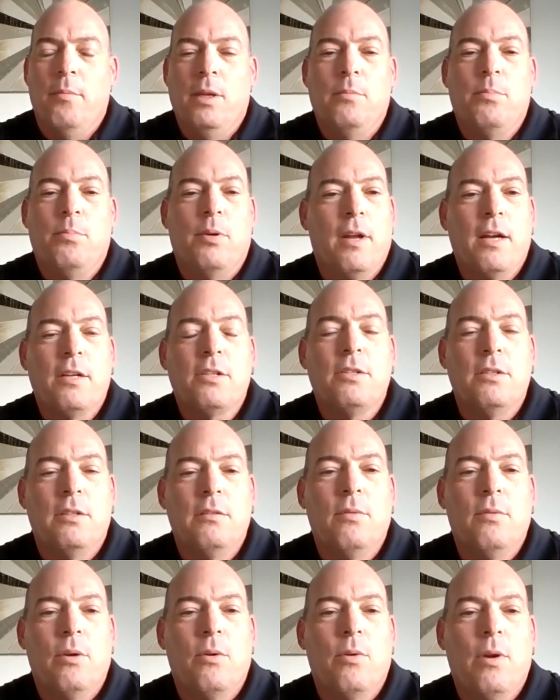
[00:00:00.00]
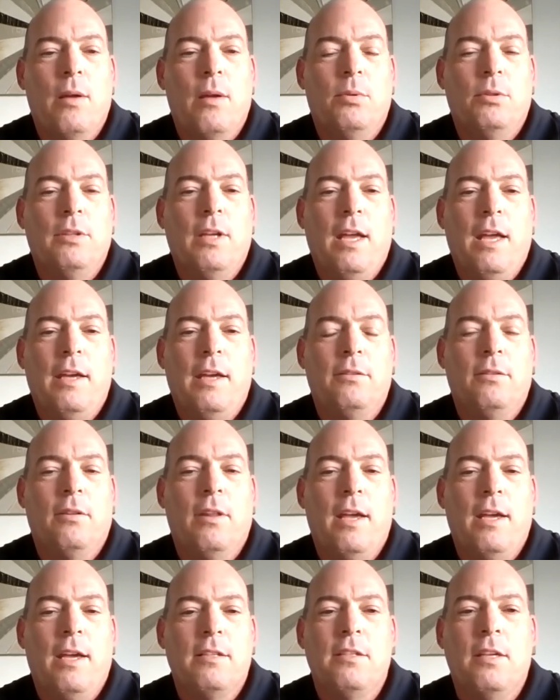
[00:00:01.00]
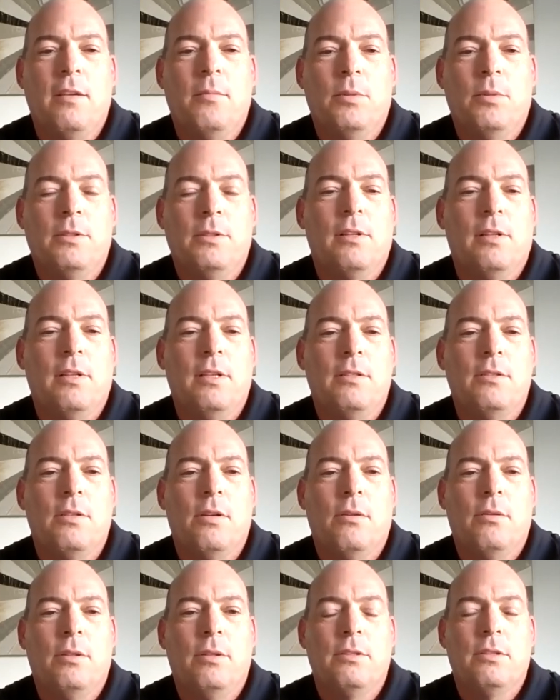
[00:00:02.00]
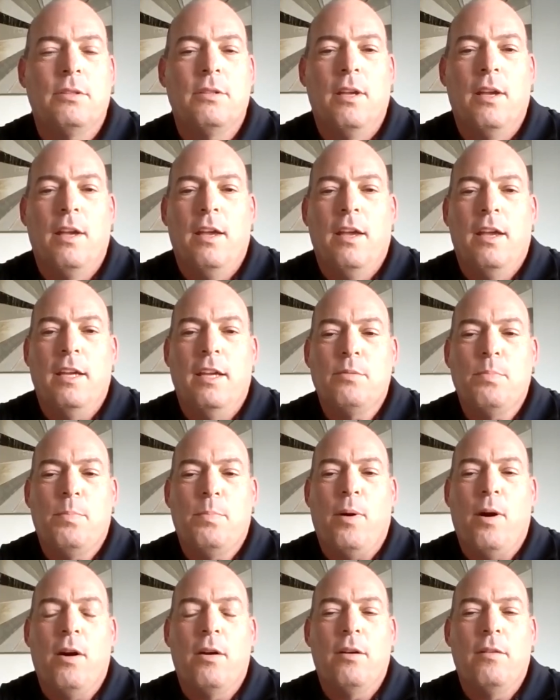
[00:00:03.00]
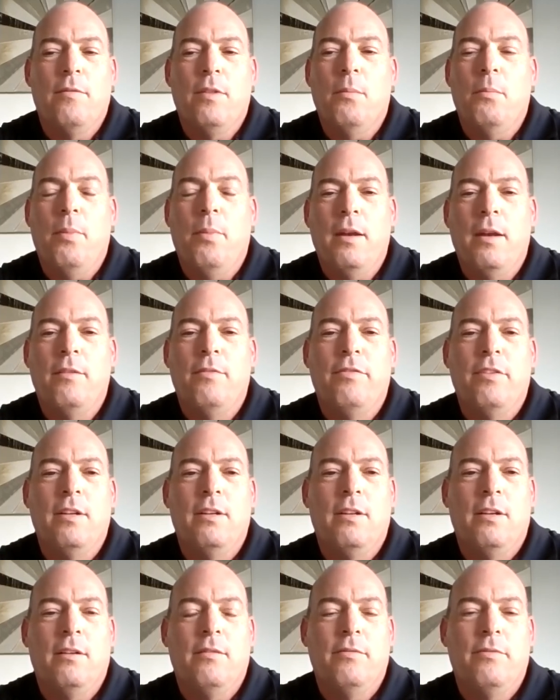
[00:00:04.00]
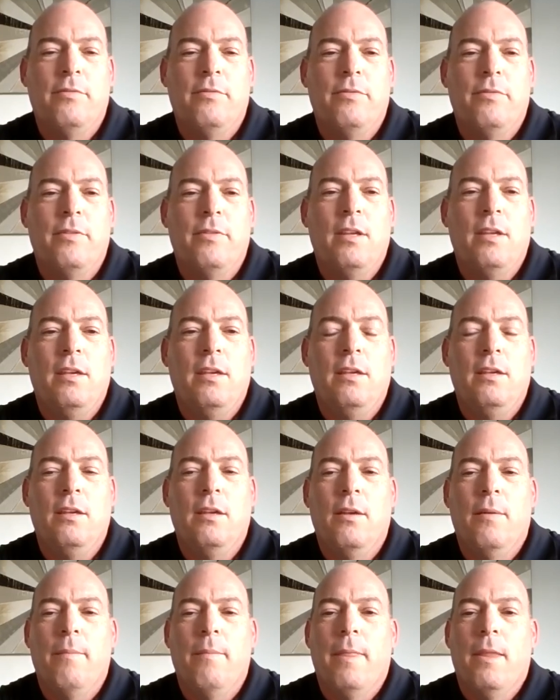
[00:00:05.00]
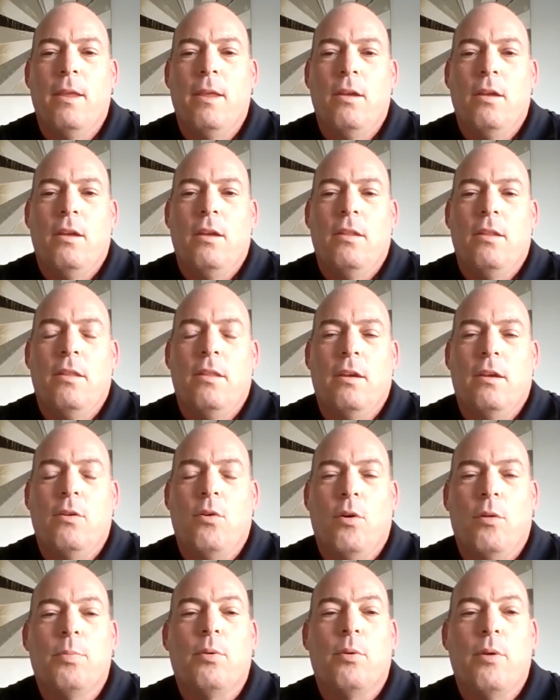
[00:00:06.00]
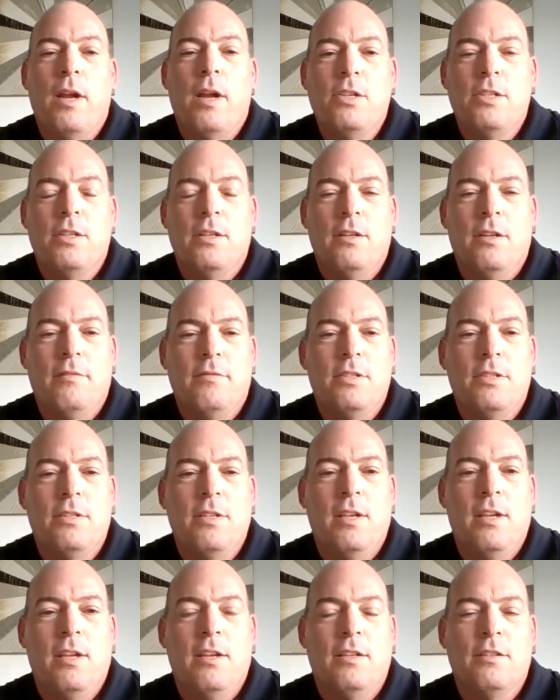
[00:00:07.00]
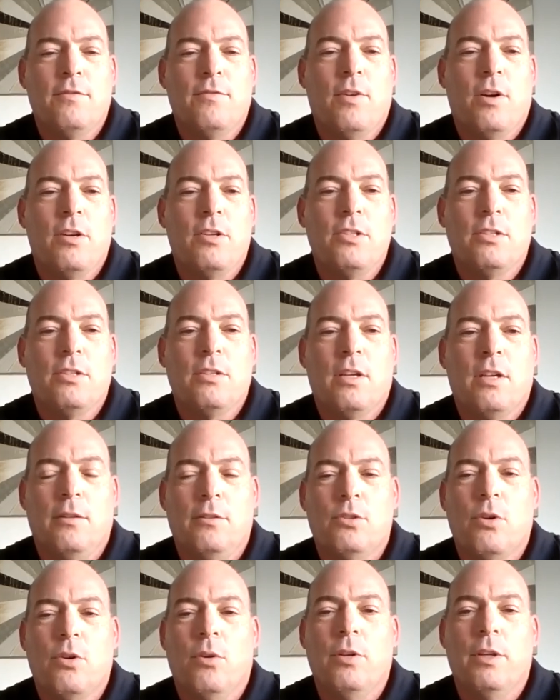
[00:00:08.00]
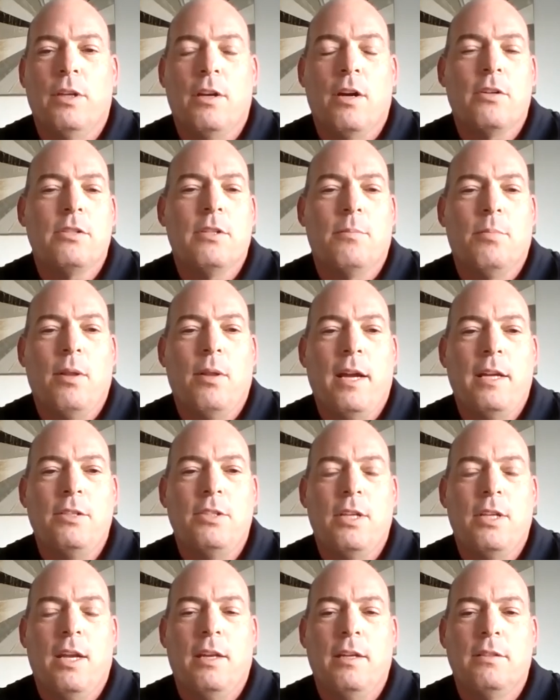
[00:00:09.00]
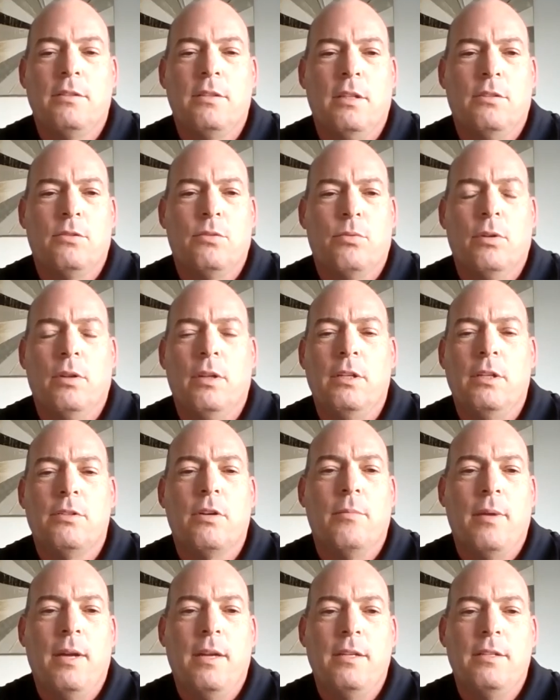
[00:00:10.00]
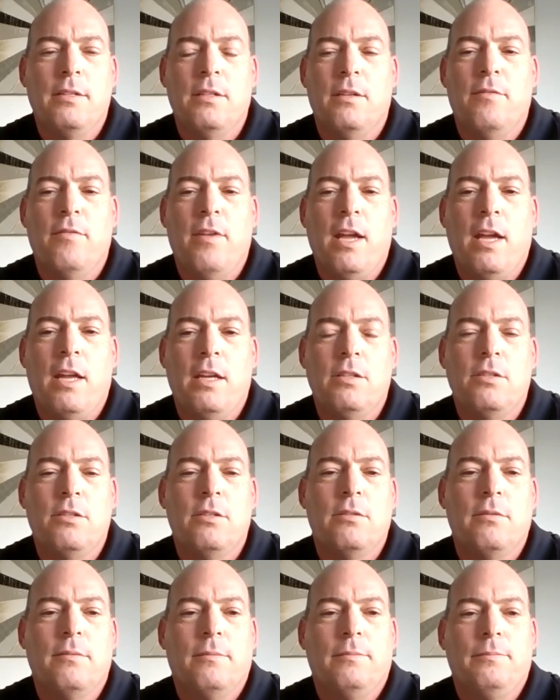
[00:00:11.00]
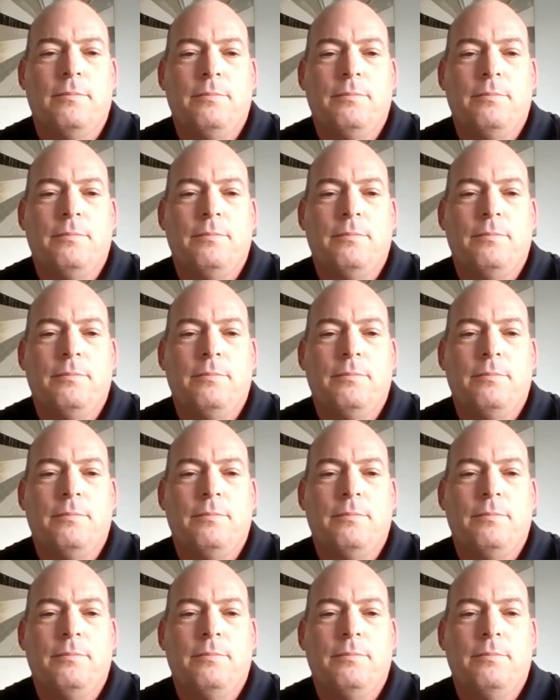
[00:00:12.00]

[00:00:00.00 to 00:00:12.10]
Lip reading: in production, and we were able to handle that seamlessly. So it's part of the benefit of the corporation of Asea as far as controlling our supply chain. It's really a tremendous advantage.